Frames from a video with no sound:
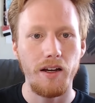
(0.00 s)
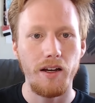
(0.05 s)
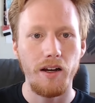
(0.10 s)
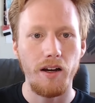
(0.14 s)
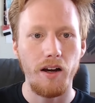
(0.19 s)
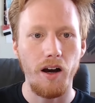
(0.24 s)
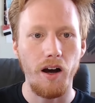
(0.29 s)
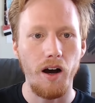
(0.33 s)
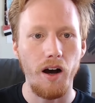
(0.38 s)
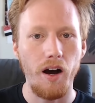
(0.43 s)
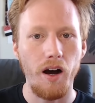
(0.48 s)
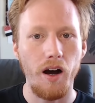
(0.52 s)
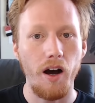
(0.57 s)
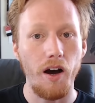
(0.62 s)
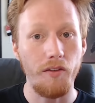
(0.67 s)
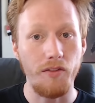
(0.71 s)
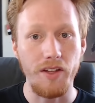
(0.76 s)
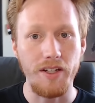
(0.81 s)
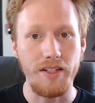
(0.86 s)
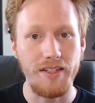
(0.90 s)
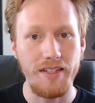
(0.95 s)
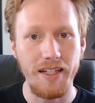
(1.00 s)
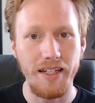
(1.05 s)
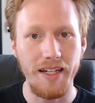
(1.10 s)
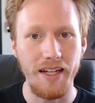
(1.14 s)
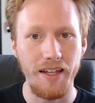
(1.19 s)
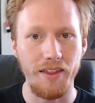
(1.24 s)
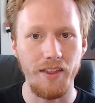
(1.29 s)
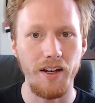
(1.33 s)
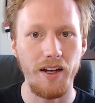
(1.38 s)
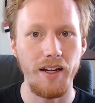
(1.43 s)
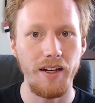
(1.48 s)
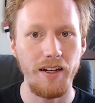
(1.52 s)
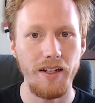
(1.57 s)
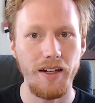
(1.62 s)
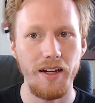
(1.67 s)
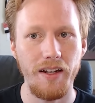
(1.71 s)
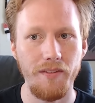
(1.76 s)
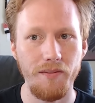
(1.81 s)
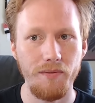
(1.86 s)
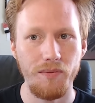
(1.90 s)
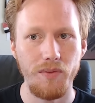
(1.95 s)
of the city that
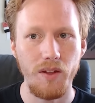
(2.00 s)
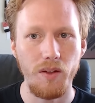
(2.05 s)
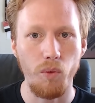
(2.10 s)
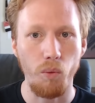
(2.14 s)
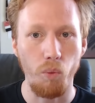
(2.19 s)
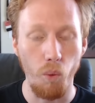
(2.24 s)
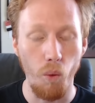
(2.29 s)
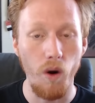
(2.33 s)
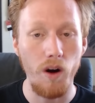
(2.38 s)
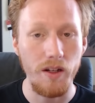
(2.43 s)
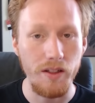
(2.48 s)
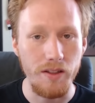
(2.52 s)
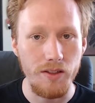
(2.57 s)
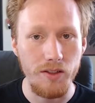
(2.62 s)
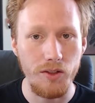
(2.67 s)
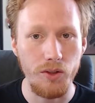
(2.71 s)
wants